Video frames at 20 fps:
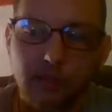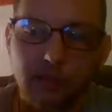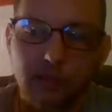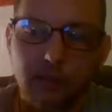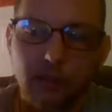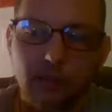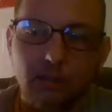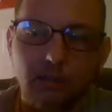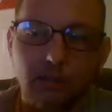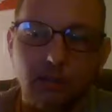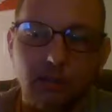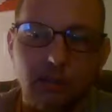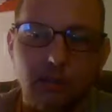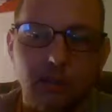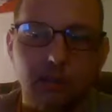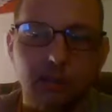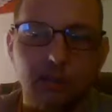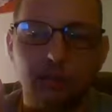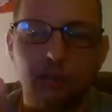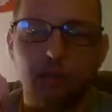
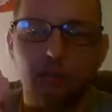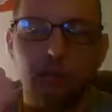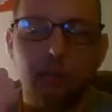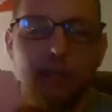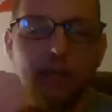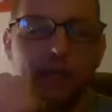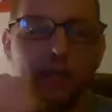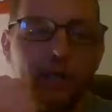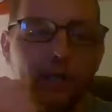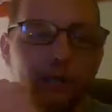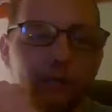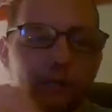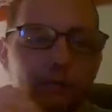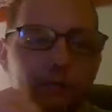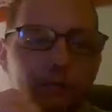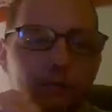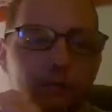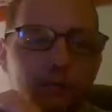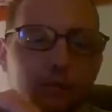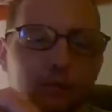Tarasenko, man,
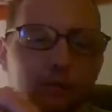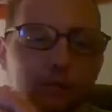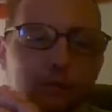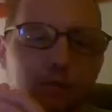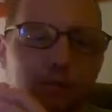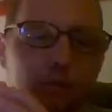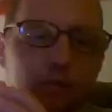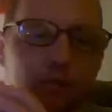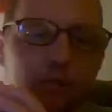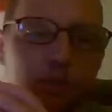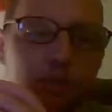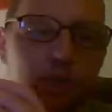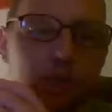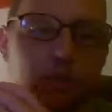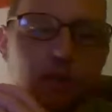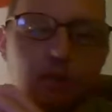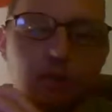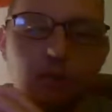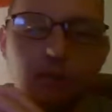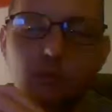I
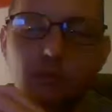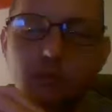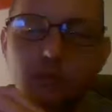don't know.